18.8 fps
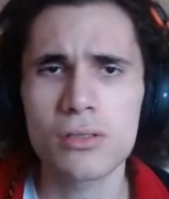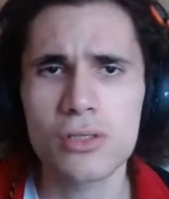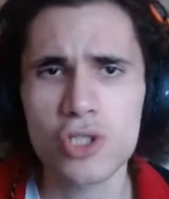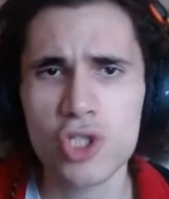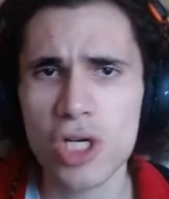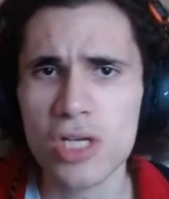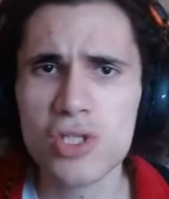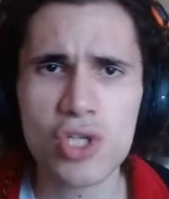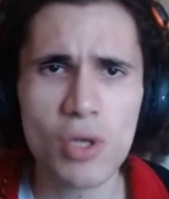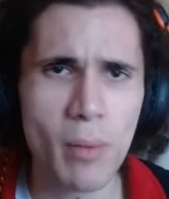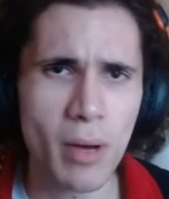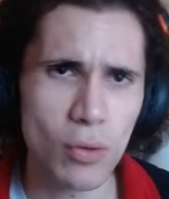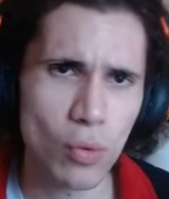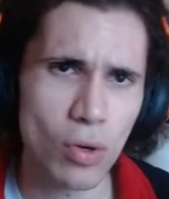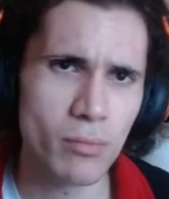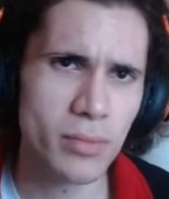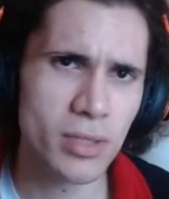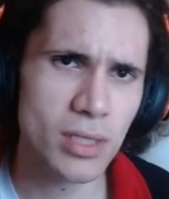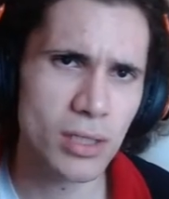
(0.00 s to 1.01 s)
Chainsaw Man
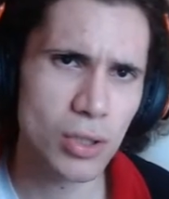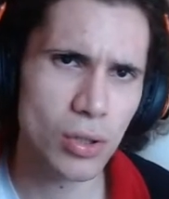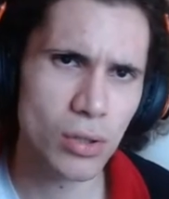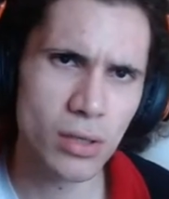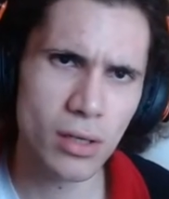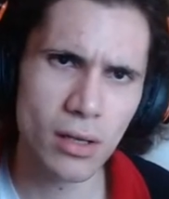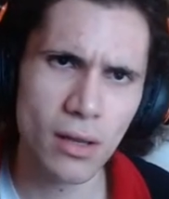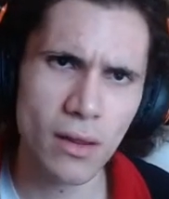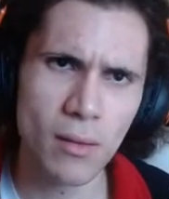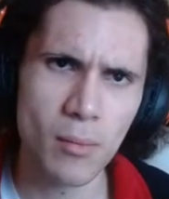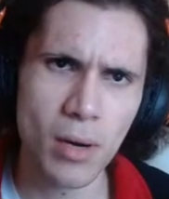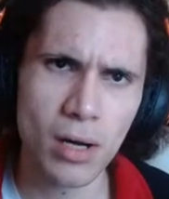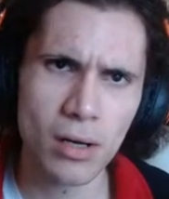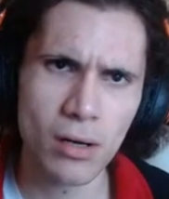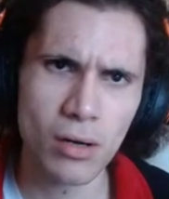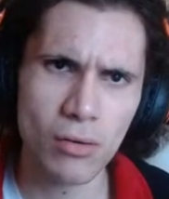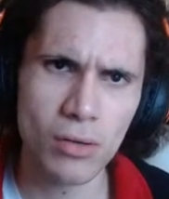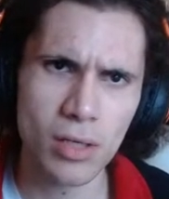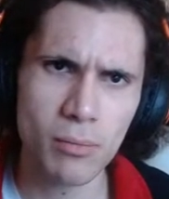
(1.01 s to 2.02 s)
won't be included in the
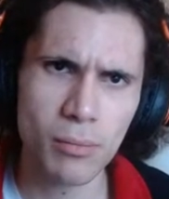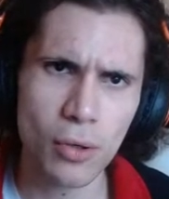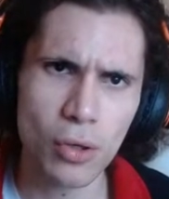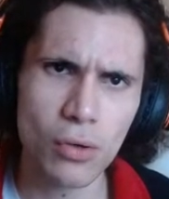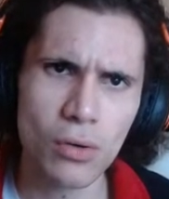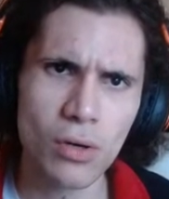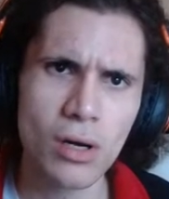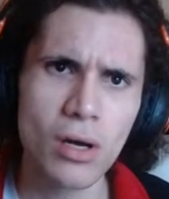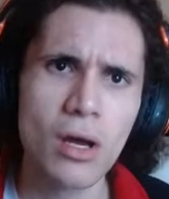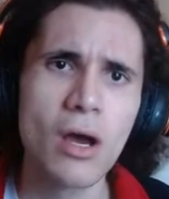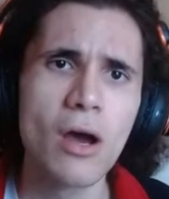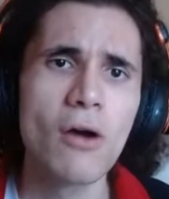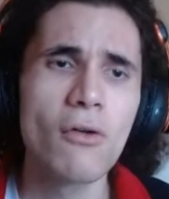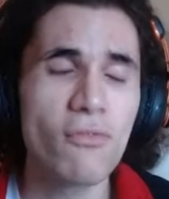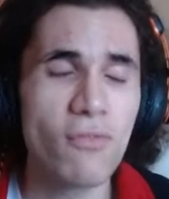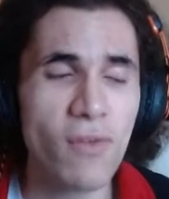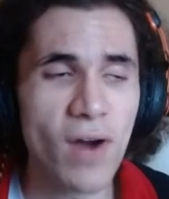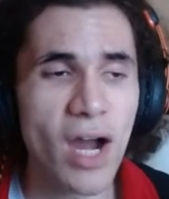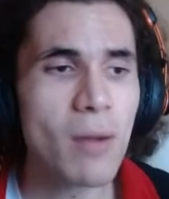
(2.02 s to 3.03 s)
manga only poll.
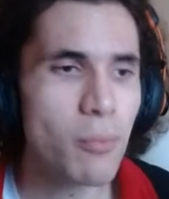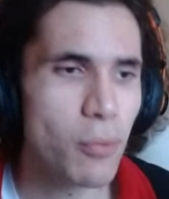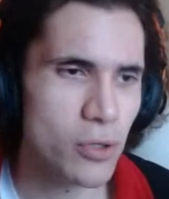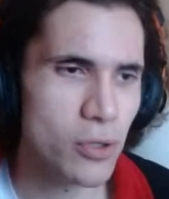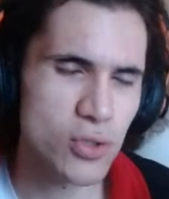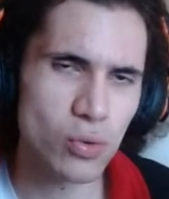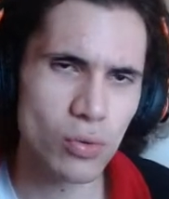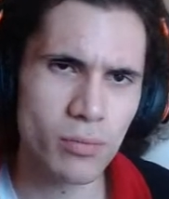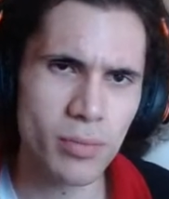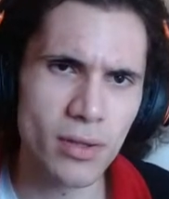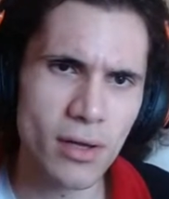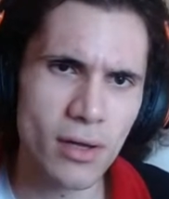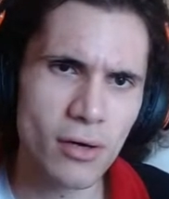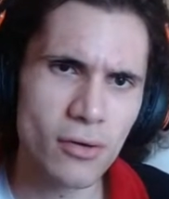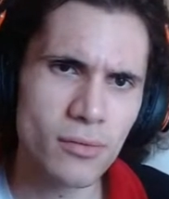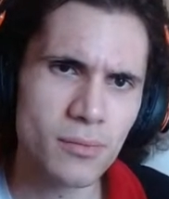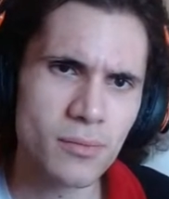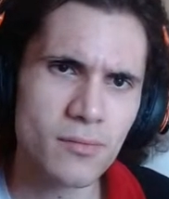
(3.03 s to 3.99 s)
Fire Punch will be there.